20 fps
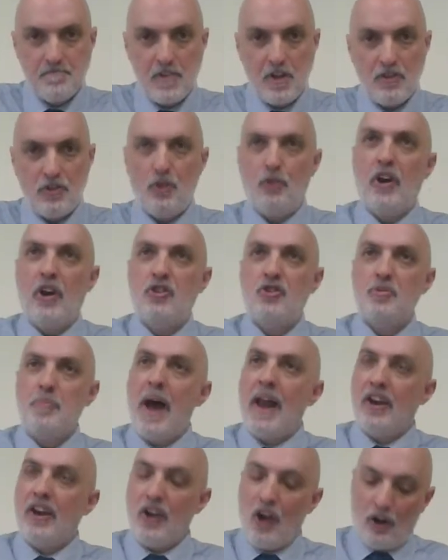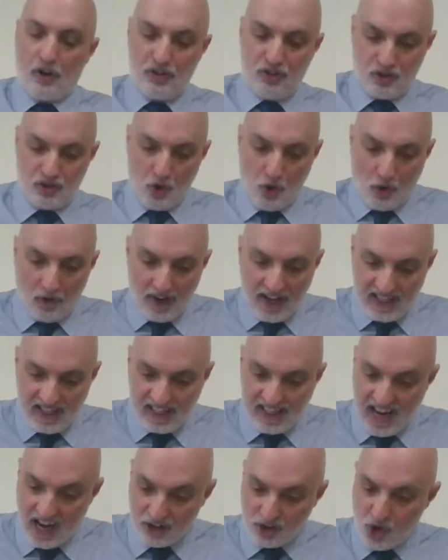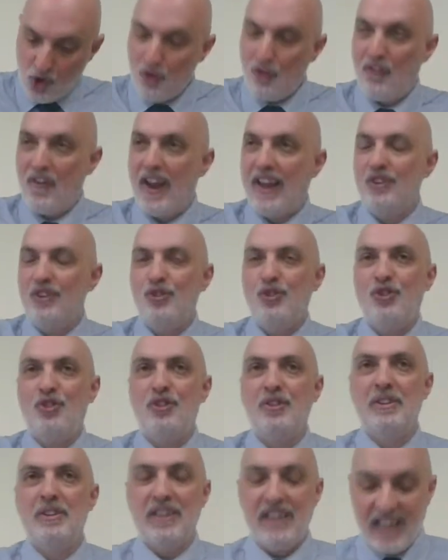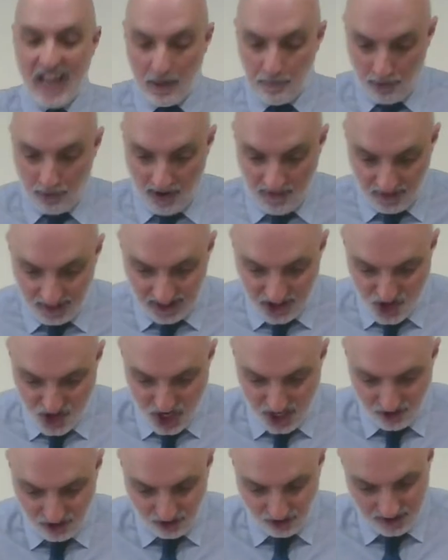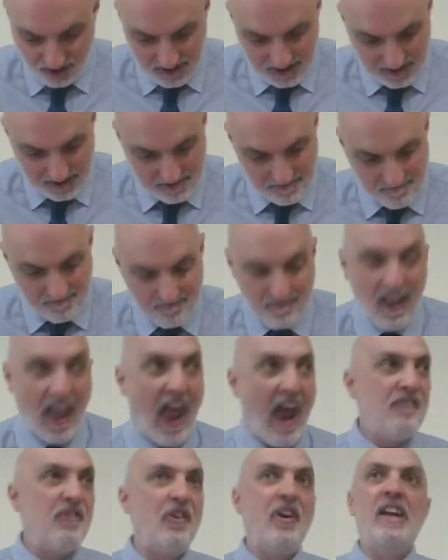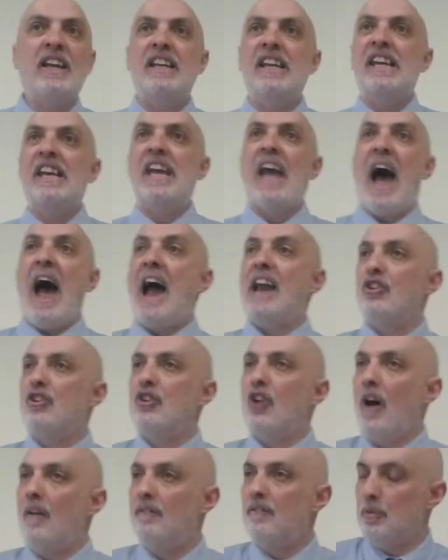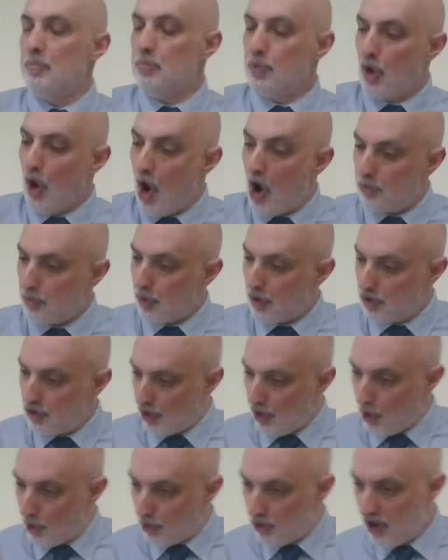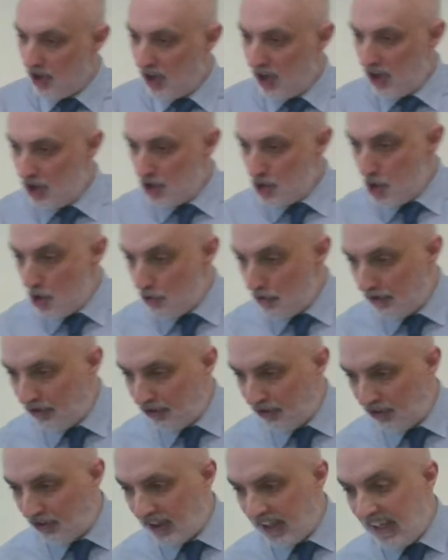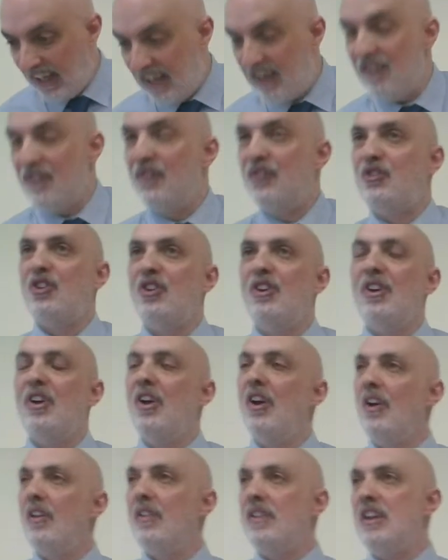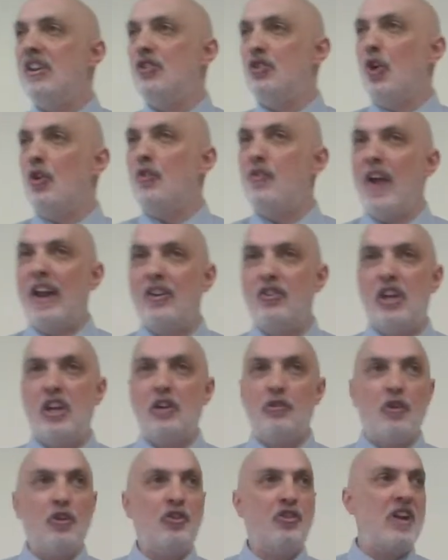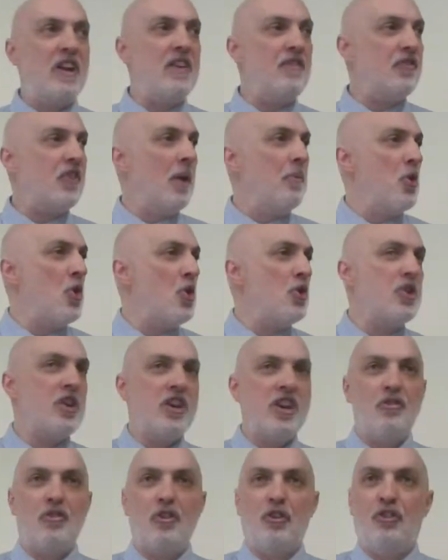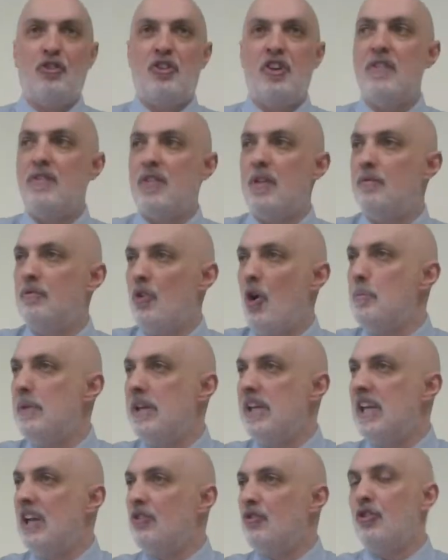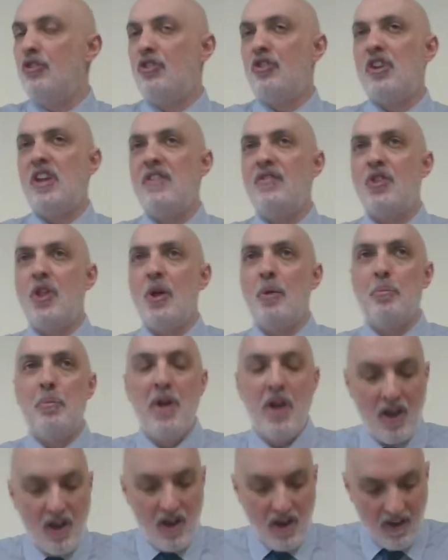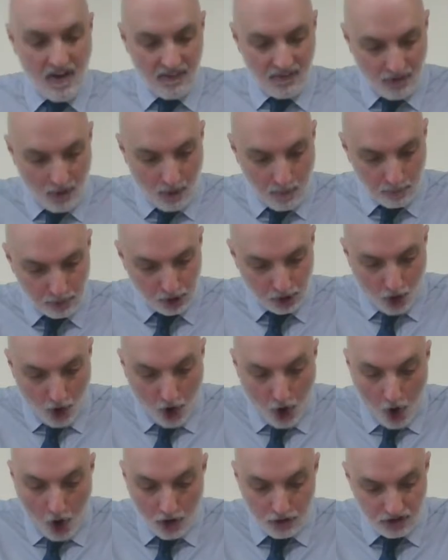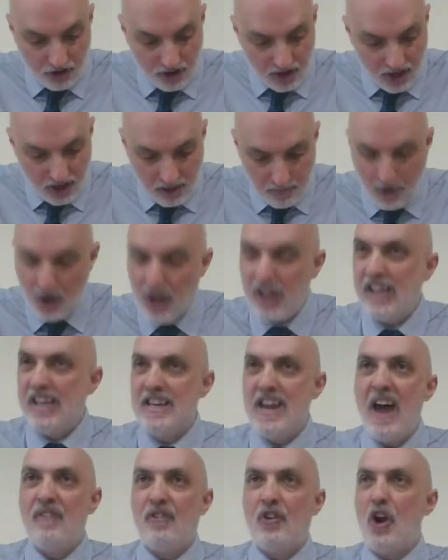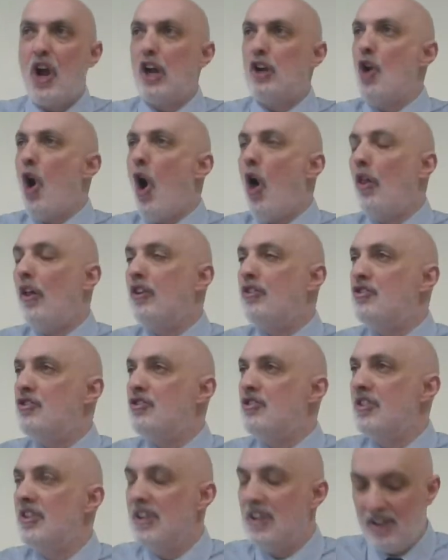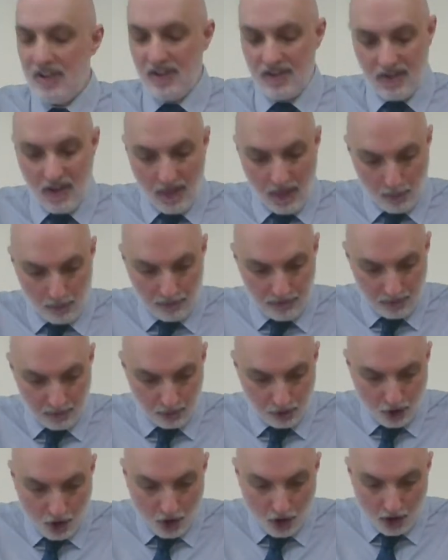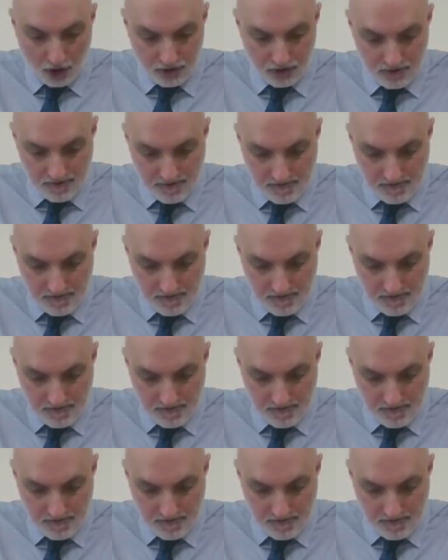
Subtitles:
The rich man in our story, he had good things. He had privileges. Everything he had come from God. We're told, you received these good things. He received them. Who did he receive them from? He had received them from God, but he never acknowledged that they were from God.